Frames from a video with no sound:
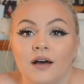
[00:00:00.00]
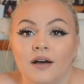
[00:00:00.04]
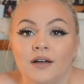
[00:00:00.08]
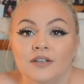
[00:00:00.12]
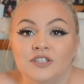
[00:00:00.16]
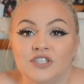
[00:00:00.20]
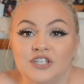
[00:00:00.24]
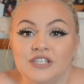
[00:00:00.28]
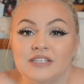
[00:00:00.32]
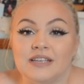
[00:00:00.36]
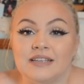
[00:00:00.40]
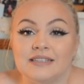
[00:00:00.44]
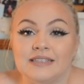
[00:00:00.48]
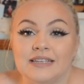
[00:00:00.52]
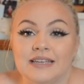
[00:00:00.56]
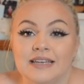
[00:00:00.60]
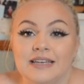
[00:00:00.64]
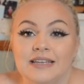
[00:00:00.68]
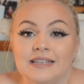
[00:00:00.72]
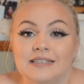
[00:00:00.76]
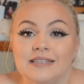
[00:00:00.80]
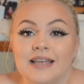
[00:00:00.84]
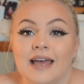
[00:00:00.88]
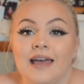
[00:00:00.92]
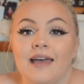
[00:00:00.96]

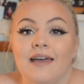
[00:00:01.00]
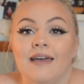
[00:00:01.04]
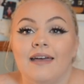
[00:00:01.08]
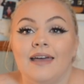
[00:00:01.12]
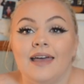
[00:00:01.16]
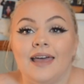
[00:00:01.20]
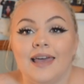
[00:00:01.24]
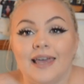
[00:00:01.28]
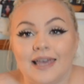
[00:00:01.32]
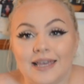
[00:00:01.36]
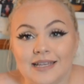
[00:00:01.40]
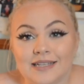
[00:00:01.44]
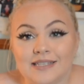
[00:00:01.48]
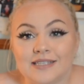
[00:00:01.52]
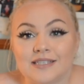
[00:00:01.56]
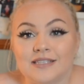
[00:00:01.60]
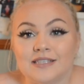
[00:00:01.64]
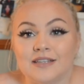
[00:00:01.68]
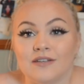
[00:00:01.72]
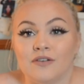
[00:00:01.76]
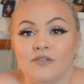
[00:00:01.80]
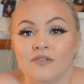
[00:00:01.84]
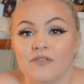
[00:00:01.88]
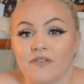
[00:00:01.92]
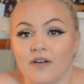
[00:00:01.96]
GCSEs is
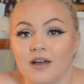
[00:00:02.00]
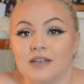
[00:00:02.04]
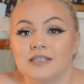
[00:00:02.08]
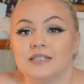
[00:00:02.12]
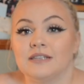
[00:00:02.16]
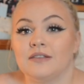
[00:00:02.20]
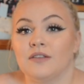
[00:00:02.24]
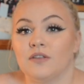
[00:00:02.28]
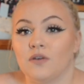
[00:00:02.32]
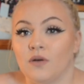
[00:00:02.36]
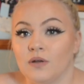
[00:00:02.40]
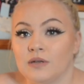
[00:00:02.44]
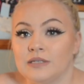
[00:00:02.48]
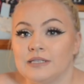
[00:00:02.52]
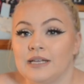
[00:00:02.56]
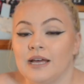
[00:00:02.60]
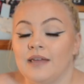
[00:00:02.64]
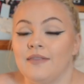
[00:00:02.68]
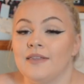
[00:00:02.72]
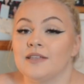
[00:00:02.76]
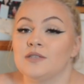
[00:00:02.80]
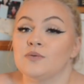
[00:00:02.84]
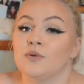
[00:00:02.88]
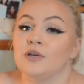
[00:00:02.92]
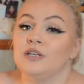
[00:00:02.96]
revising
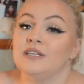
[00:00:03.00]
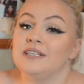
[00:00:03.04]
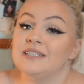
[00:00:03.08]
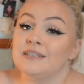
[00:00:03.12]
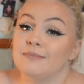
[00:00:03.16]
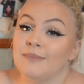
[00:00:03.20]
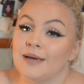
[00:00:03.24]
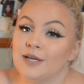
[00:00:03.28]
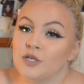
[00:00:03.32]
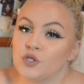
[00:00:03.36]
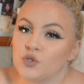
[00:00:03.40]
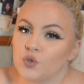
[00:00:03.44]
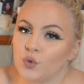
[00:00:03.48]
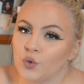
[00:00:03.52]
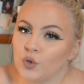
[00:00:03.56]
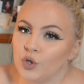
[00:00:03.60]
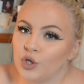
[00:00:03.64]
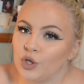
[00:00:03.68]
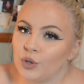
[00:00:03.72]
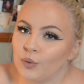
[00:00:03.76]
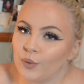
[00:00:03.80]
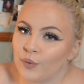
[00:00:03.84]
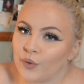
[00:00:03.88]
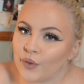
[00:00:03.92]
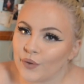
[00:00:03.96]
content. That's why you need to make sure you
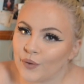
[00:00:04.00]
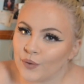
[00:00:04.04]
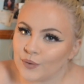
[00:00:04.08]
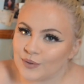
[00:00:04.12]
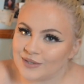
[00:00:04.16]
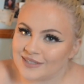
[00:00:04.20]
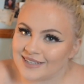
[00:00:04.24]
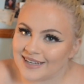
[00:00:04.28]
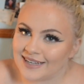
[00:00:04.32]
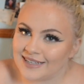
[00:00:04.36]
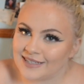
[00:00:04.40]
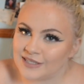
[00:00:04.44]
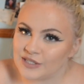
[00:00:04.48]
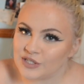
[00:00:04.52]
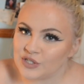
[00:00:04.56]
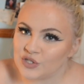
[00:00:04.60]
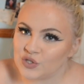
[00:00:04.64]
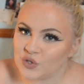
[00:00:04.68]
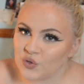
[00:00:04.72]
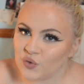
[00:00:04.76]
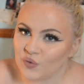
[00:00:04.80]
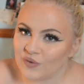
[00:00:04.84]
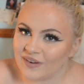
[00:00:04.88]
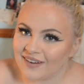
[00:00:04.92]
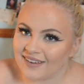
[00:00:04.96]
know all the content
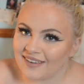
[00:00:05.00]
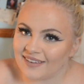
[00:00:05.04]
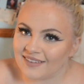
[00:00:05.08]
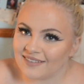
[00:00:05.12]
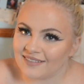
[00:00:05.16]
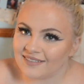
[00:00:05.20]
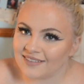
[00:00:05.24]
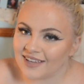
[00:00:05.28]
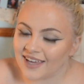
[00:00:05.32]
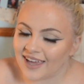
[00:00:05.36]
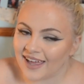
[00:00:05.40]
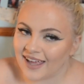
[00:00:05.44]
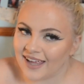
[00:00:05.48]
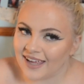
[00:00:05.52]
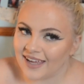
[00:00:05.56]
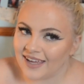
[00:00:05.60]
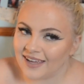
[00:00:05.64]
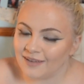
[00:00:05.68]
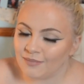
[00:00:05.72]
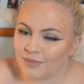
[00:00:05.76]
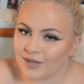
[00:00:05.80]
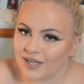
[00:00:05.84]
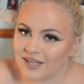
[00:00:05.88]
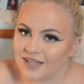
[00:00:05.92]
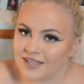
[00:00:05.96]
during,
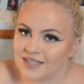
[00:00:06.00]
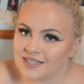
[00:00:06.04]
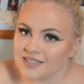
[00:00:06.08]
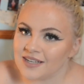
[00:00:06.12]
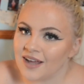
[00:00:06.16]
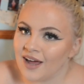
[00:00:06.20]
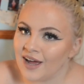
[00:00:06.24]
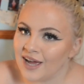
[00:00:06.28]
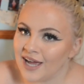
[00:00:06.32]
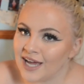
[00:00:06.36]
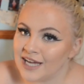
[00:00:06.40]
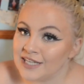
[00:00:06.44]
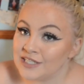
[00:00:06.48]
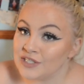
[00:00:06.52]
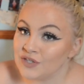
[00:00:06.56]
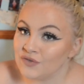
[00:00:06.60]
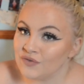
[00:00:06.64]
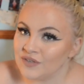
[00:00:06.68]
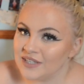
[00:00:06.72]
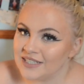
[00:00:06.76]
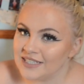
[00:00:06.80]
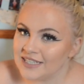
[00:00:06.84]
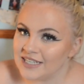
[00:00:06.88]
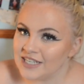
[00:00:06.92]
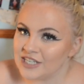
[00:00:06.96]
okay, because I had to
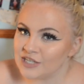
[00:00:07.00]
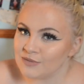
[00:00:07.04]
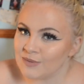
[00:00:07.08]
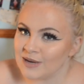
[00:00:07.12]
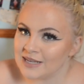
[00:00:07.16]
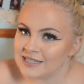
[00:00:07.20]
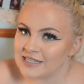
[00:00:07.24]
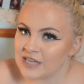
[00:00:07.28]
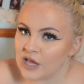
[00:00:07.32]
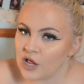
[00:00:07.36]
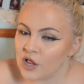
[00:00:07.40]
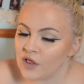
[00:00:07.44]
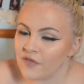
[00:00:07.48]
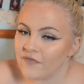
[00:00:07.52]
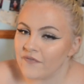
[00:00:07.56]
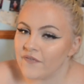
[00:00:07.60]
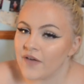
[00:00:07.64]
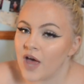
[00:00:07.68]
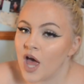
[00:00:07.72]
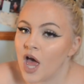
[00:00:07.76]
reteach myself